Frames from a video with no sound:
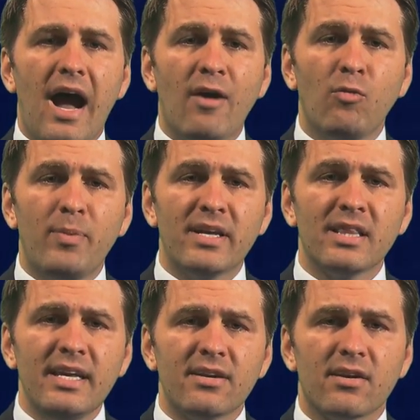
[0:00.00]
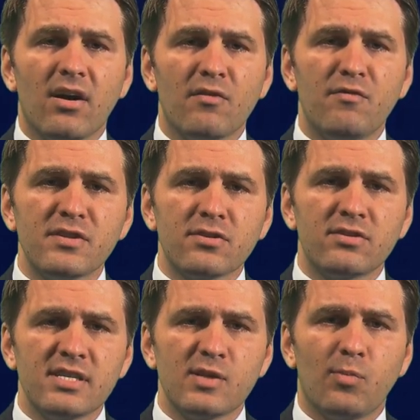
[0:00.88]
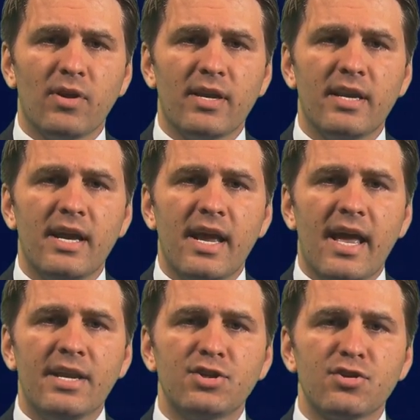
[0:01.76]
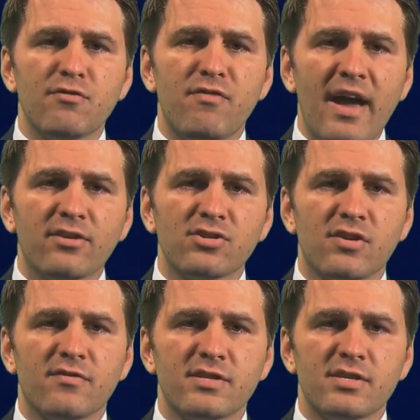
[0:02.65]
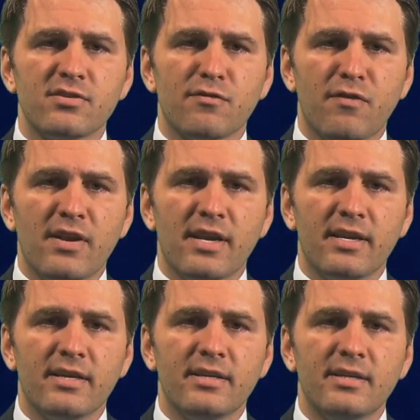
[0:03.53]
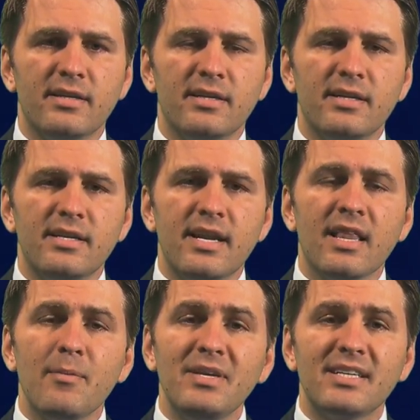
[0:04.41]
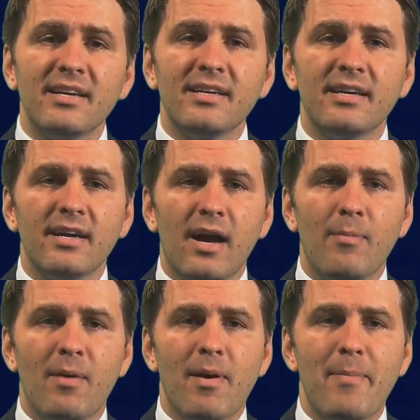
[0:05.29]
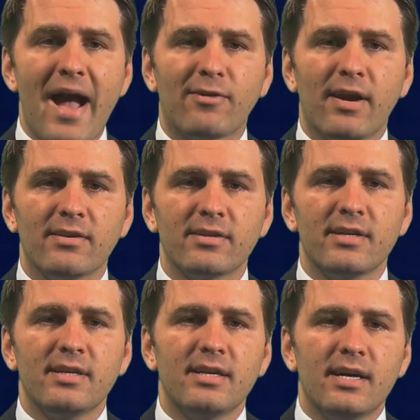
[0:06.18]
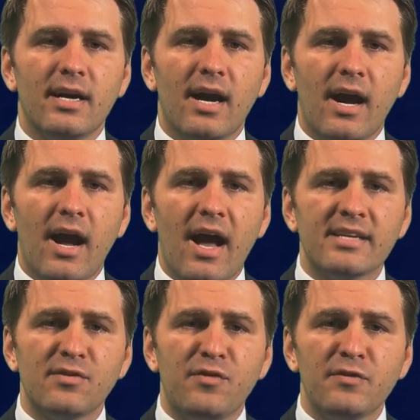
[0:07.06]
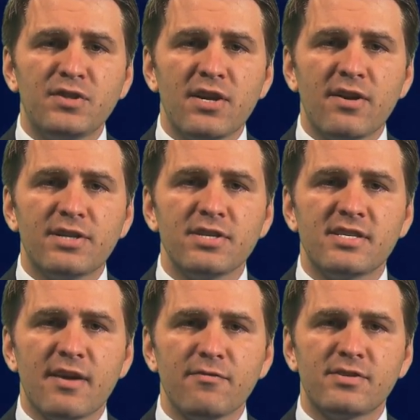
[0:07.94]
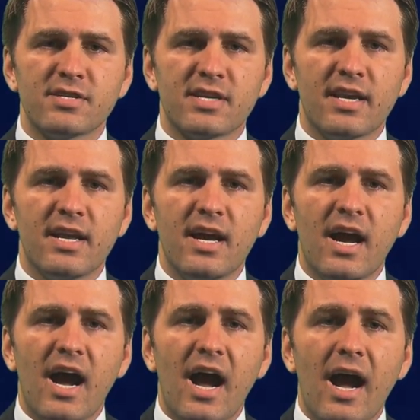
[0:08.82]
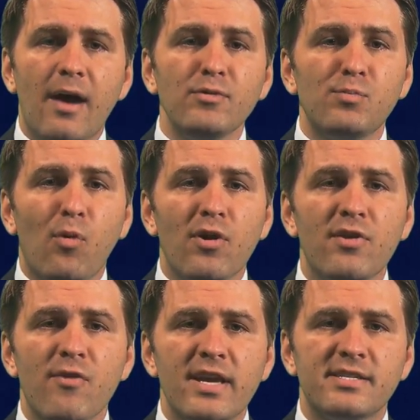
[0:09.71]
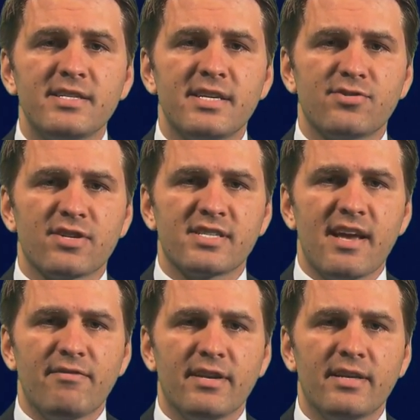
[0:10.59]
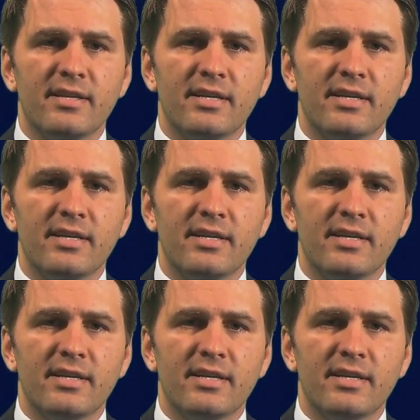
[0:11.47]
I will be a leader on fiscal discipline and ensure vital services are funded. Now let me tell you about my background. As a fifth-generation San Franciscan, I was born and raised in District 7.